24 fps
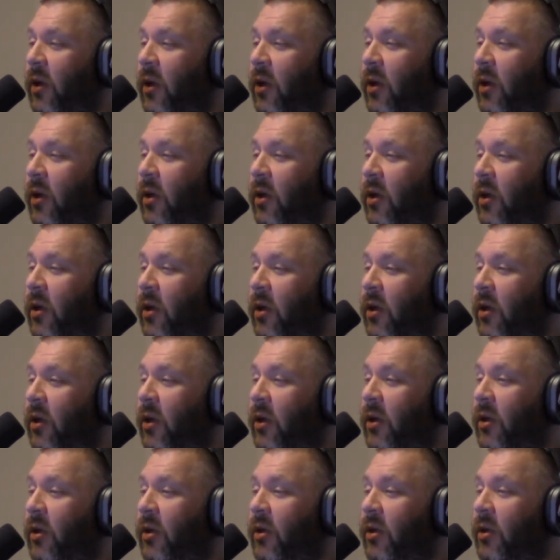Number
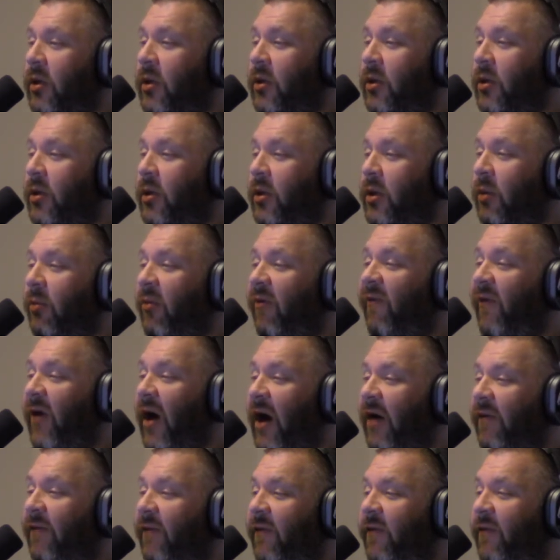five, bro. Number
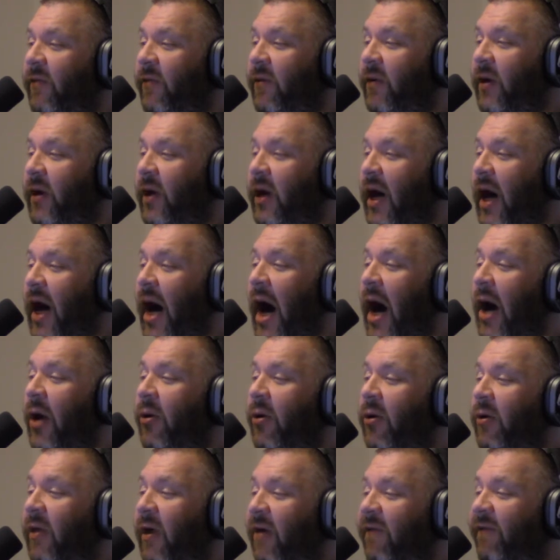five.
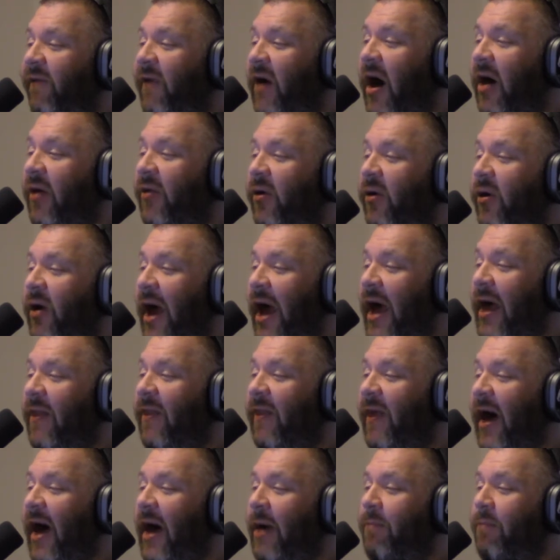Honor thy father and
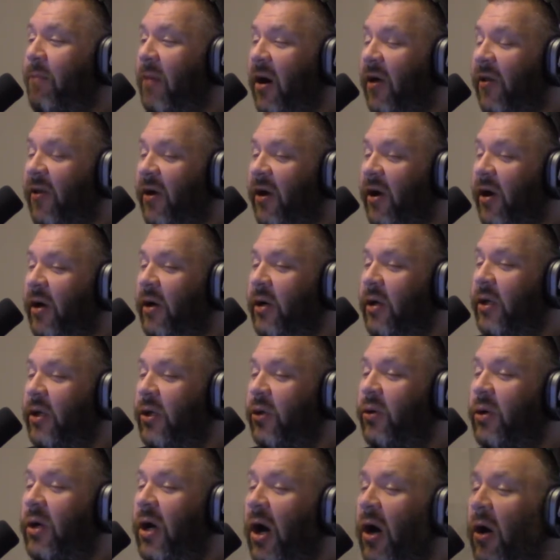thy mother. I, I,
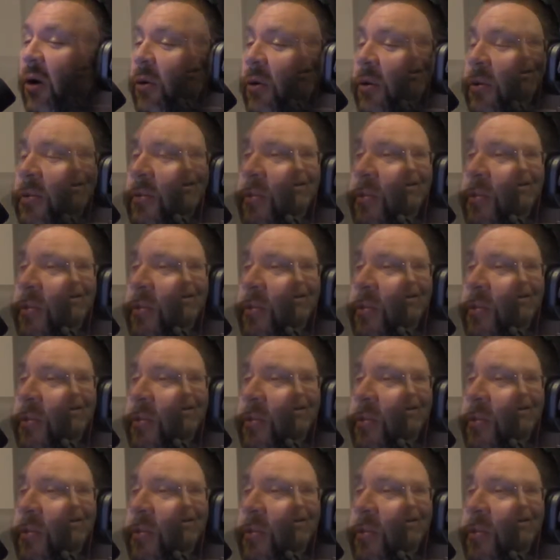you go. I, I,